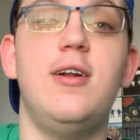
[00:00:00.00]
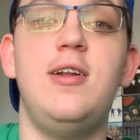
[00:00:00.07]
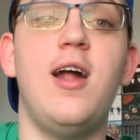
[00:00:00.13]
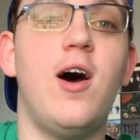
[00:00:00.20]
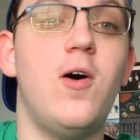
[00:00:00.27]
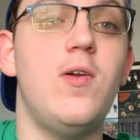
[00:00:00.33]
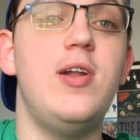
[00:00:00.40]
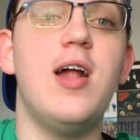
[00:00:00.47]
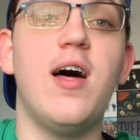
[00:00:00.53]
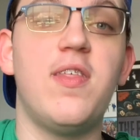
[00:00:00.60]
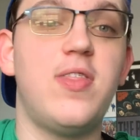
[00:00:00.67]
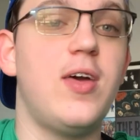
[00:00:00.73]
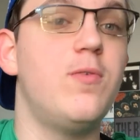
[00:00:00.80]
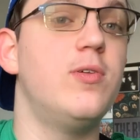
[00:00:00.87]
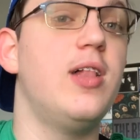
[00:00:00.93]
No,
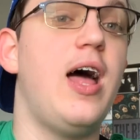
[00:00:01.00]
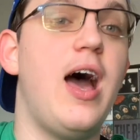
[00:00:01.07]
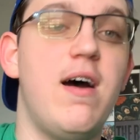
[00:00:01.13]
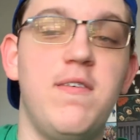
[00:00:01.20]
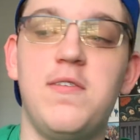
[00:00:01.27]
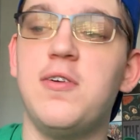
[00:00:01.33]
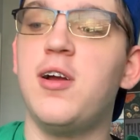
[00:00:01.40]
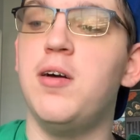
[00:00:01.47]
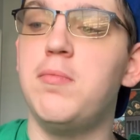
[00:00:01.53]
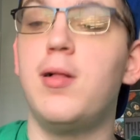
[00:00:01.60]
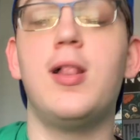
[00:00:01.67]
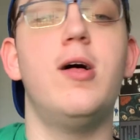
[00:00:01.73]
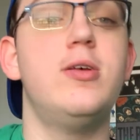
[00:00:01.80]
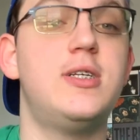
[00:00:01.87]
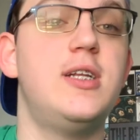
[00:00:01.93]
nothing will ever come
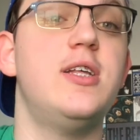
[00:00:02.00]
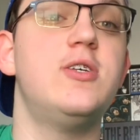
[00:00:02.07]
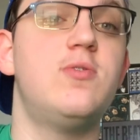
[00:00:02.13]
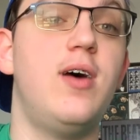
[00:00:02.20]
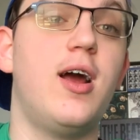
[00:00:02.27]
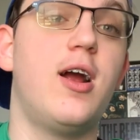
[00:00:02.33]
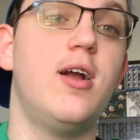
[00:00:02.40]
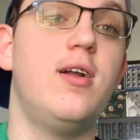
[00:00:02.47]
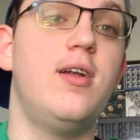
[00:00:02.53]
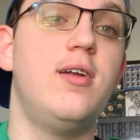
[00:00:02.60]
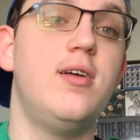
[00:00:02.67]
close to this record.